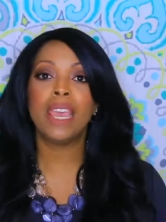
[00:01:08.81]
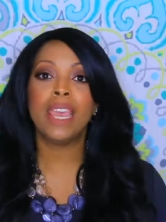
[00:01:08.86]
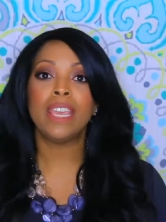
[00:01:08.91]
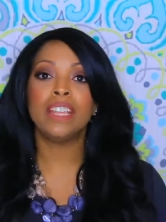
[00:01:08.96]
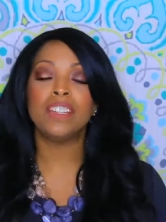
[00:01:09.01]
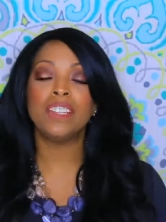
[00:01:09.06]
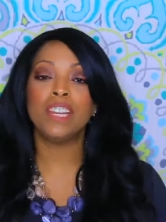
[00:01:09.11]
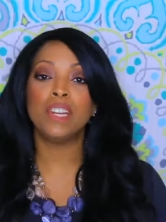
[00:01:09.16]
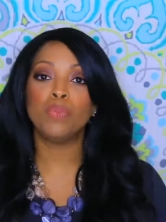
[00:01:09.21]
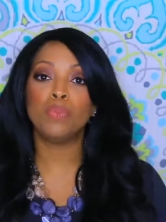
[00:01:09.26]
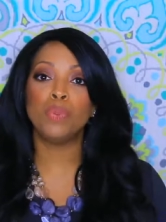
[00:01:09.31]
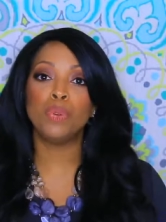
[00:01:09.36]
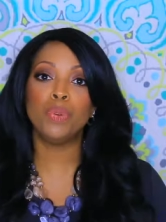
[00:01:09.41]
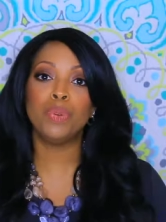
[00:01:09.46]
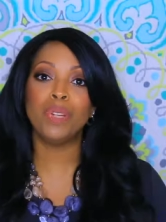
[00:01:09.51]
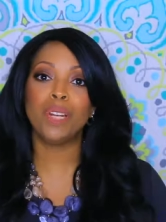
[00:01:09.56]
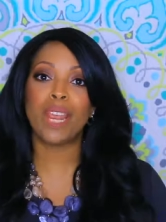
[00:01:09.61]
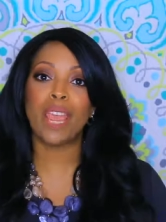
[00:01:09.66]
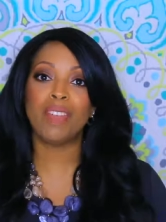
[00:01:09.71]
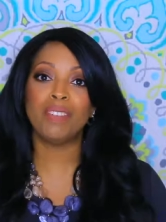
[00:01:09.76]
It didn't
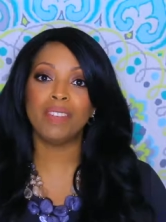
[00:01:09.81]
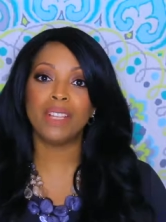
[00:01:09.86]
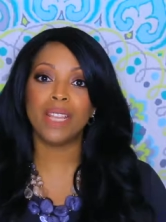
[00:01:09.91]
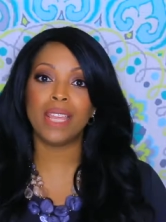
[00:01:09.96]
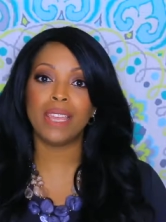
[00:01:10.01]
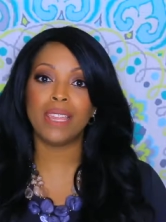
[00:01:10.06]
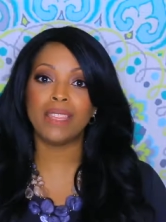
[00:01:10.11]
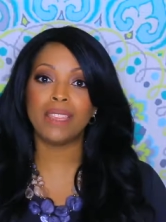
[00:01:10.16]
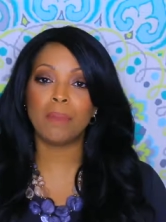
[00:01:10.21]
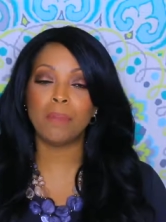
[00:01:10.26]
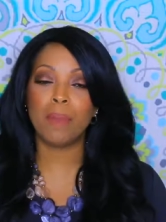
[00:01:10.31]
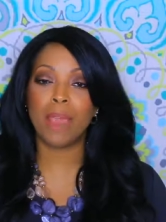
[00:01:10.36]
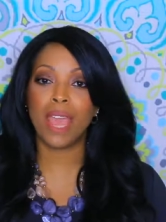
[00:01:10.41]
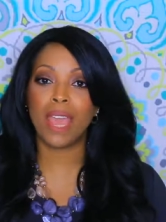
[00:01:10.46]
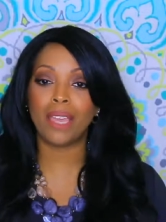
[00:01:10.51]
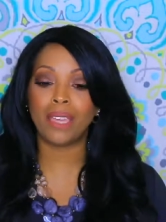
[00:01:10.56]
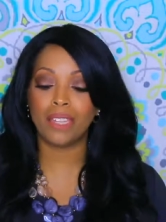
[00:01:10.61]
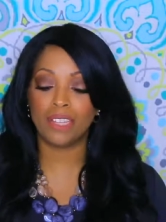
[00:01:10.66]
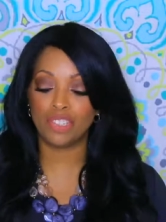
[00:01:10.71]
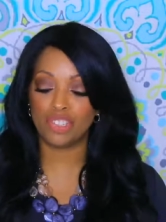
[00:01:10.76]
ruin everything in the
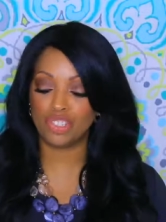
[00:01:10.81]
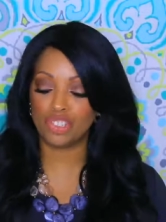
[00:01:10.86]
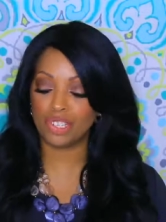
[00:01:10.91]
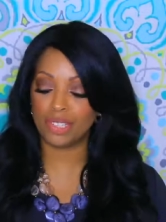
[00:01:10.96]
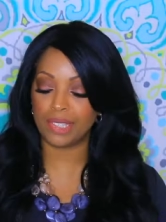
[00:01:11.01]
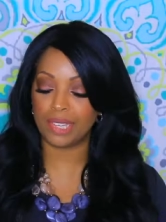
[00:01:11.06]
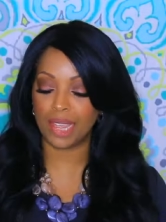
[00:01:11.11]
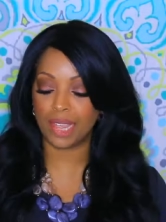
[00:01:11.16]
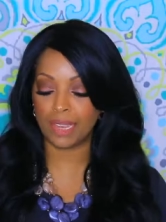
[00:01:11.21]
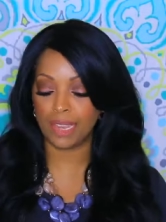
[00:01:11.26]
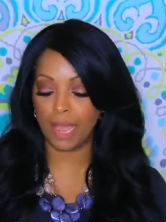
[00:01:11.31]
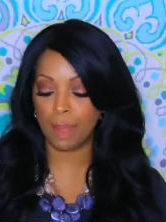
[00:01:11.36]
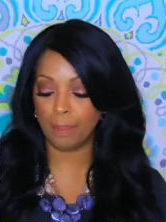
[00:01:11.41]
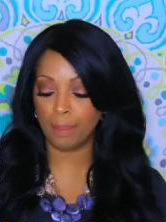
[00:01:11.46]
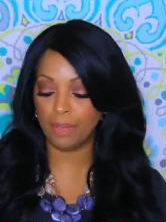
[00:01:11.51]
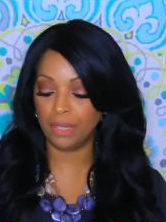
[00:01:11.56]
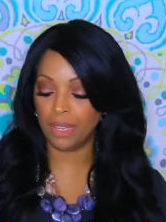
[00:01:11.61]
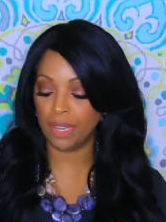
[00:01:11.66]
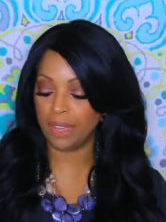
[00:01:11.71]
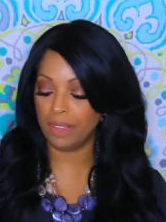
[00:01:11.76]
package, just a
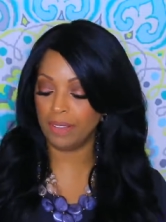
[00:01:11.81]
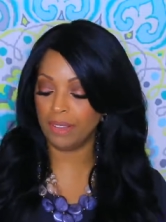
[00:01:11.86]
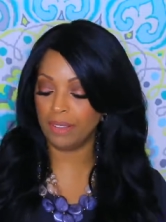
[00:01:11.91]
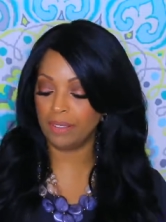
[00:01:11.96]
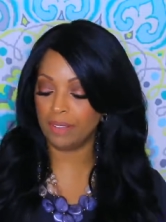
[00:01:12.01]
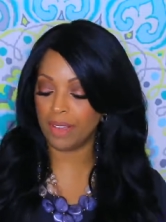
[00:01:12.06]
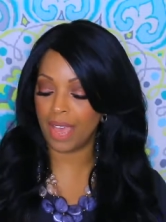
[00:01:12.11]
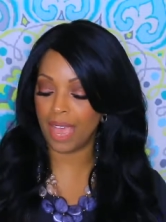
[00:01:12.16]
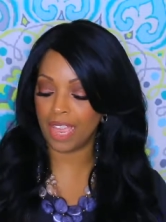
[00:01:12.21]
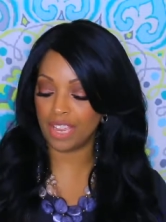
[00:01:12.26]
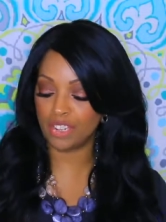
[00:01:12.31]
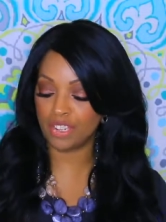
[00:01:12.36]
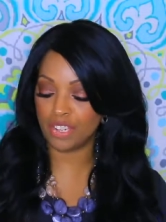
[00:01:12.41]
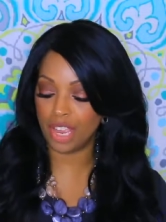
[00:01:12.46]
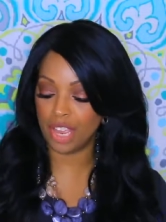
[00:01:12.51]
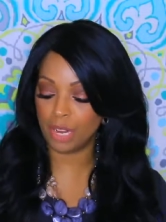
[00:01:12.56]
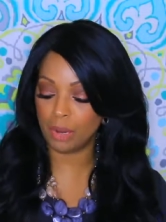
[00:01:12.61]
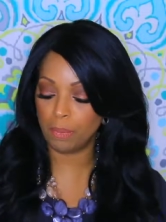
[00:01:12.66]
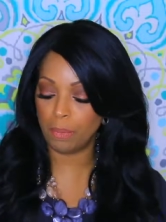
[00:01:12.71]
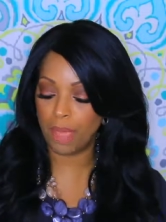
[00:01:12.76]
couple of
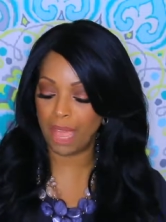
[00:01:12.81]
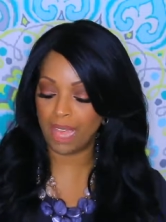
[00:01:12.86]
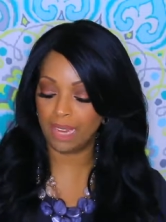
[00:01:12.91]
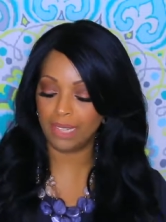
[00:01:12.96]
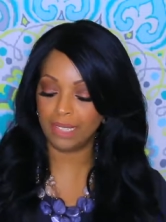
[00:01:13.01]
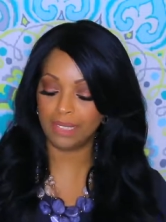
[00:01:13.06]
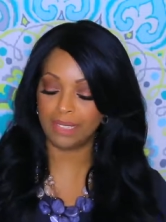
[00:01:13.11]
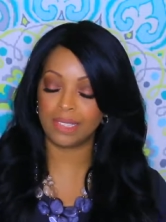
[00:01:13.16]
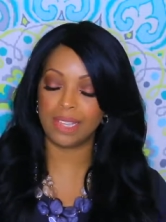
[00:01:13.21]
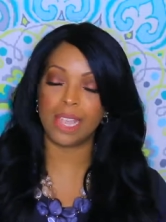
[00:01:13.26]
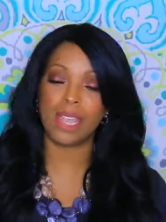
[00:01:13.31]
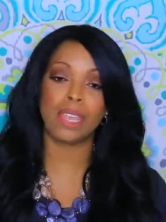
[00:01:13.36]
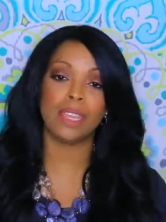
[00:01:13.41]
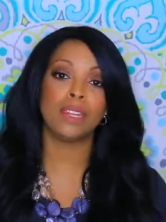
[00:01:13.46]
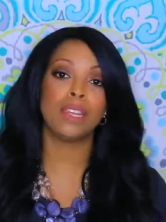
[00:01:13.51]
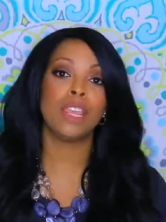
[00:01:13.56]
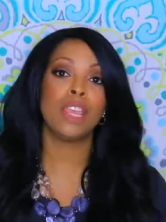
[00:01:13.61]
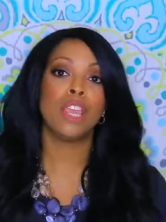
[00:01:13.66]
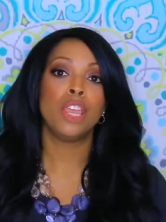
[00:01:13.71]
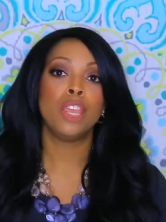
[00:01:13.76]
eyeshadow palettes,
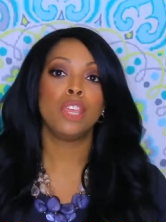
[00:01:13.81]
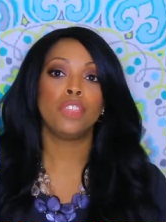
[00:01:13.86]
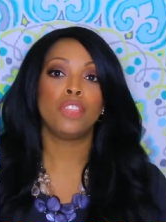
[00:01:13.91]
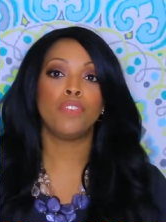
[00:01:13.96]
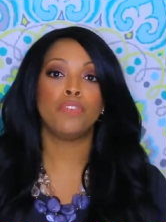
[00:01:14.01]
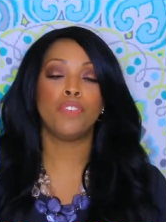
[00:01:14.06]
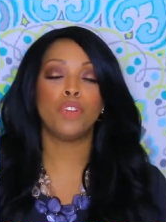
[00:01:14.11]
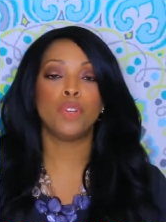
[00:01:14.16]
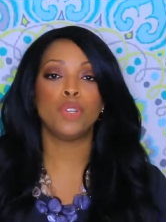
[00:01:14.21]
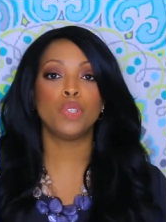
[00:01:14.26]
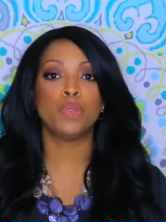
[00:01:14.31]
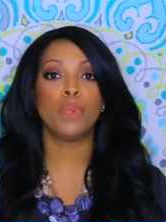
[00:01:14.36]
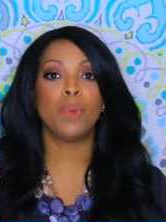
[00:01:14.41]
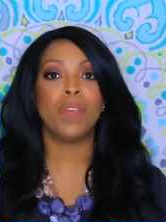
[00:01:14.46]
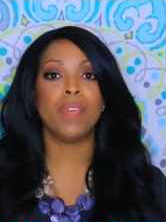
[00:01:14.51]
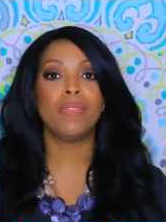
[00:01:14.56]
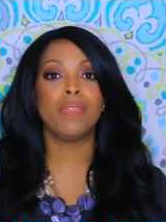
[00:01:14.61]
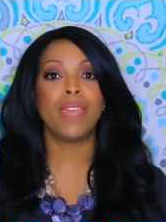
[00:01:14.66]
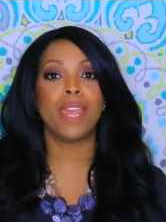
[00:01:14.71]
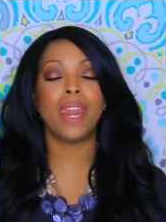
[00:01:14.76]
and the first
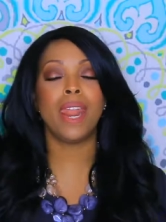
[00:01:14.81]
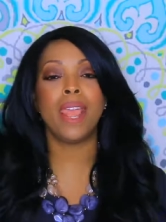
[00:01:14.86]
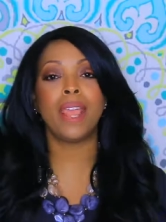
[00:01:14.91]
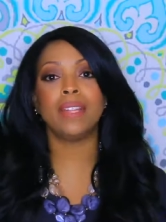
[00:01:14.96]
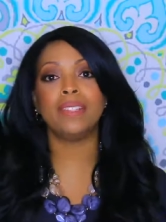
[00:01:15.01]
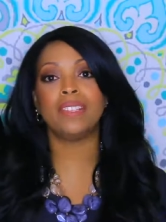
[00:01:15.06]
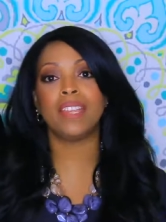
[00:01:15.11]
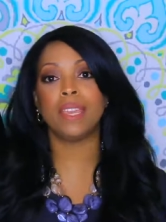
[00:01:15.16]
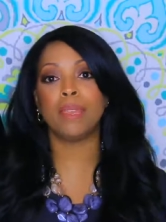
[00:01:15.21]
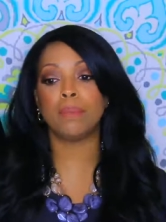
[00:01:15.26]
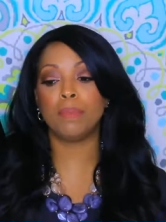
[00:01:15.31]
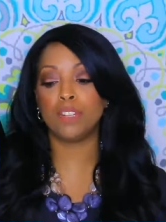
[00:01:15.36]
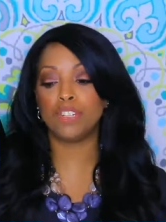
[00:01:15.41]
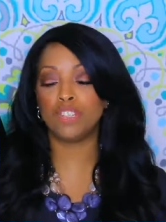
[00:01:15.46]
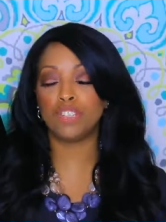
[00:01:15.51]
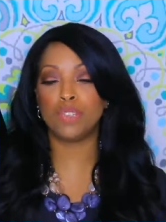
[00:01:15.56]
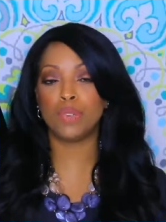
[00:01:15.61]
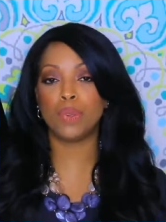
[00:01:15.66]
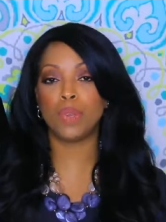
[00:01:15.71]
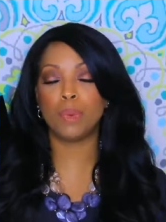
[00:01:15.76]
one that had
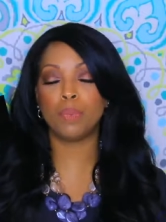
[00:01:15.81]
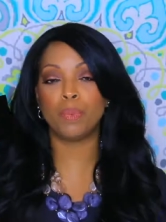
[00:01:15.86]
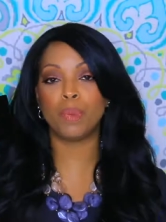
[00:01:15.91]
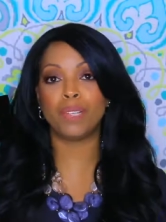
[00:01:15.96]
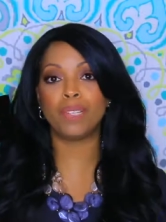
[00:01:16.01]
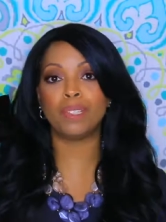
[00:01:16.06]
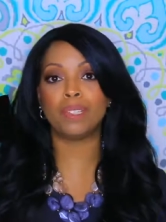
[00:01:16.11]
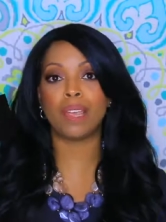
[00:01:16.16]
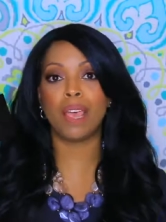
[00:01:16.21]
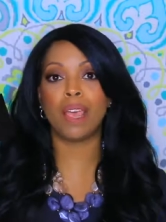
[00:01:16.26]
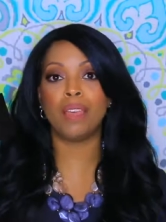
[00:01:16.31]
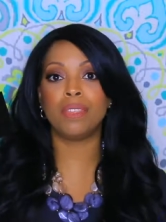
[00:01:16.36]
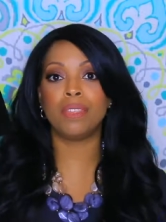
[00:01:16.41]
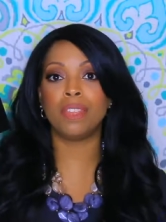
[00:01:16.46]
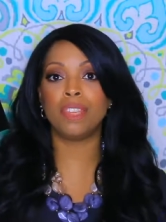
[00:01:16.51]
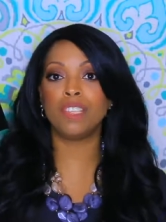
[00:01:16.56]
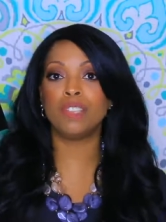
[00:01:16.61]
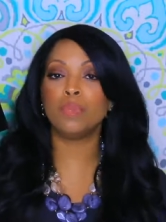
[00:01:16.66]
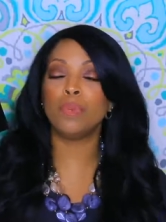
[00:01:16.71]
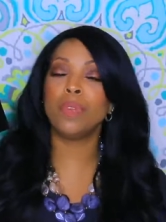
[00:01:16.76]
damage to it was a
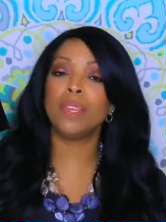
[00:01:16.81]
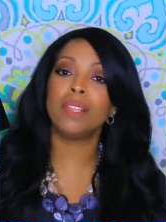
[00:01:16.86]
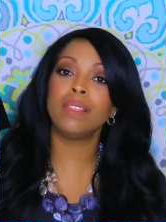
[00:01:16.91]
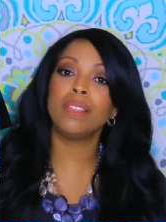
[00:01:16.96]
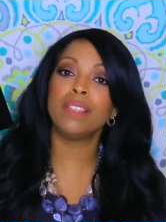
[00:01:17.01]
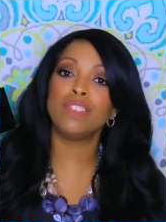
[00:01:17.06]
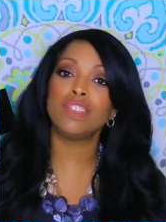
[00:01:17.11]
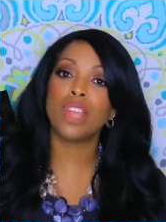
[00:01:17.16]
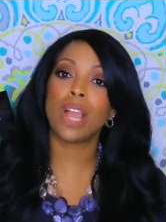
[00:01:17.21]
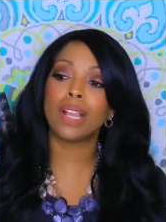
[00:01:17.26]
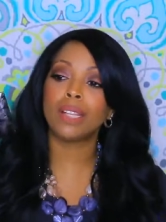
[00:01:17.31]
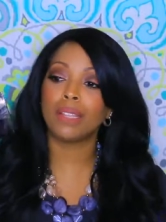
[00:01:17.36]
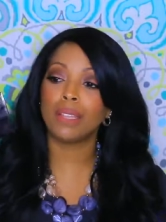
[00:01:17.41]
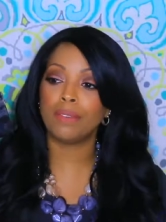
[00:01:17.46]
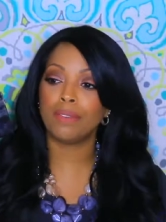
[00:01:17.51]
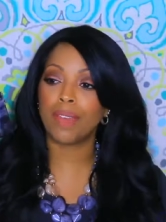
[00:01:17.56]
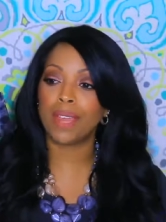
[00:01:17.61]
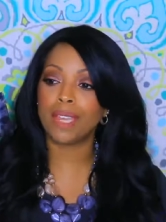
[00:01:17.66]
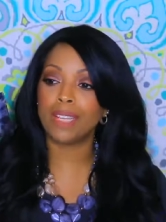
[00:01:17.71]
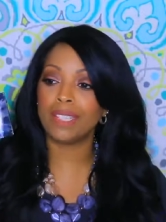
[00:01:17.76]
this one, the
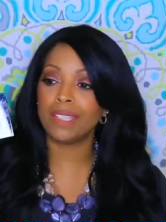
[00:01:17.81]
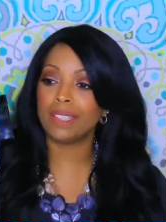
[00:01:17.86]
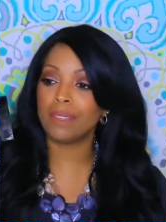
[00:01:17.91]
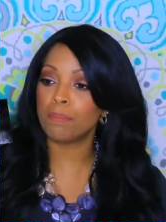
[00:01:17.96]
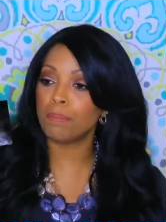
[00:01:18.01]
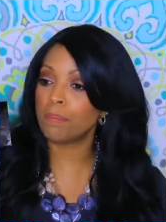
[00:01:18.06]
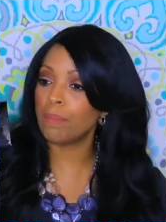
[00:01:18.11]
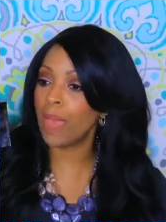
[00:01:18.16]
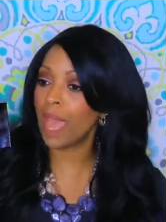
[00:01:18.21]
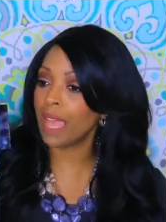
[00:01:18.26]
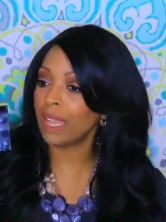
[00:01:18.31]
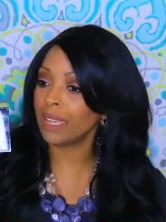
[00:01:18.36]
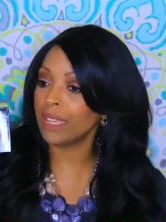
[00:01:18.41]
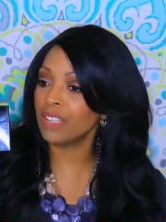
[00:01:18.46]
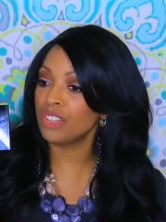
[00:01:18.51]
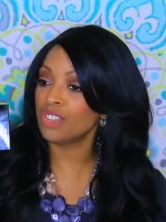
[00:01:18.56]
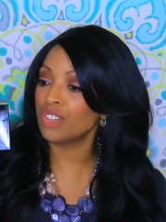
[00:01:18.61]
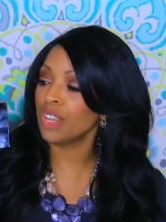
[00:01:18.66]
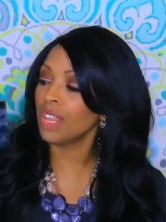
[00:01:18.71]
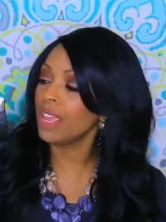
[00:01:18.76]
Chocolate Vice
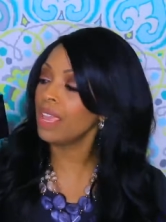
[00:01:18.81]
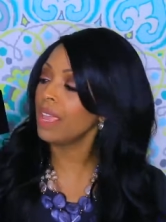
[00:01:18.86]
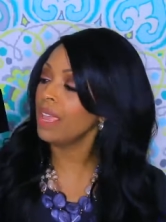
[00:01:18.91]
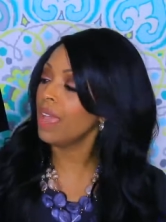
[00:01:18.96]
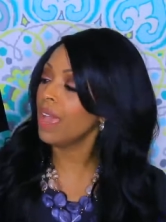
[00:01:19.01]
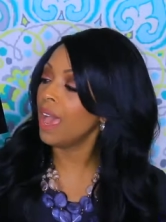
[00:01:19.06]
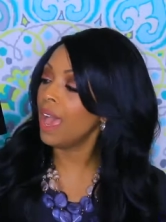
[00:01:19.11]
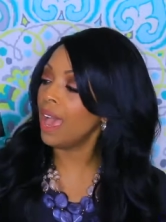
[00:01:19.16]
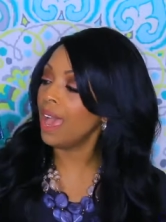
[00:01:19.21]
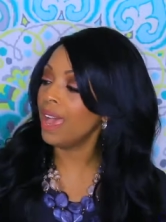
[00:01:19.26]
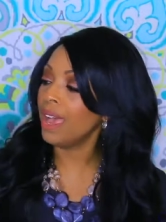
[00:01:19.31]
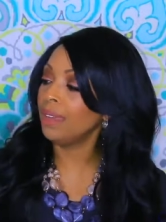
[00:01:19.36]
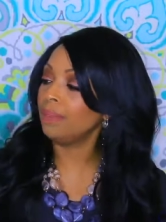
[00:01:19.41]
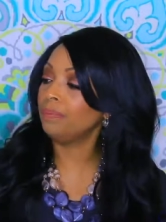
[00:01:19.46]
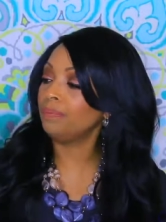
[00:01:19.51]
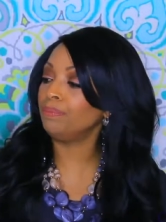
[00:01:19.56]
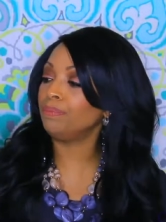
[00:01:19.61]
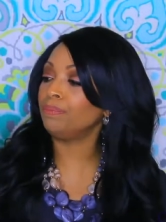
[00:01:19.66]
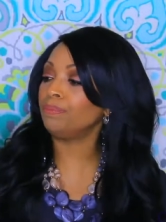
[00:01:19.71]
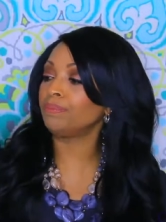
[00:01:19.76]
package.
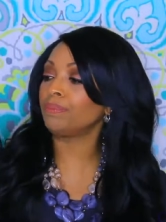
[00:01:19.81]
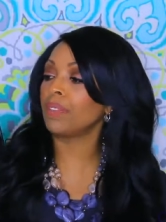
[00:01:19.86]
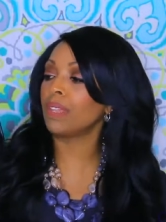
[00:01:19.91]
Um,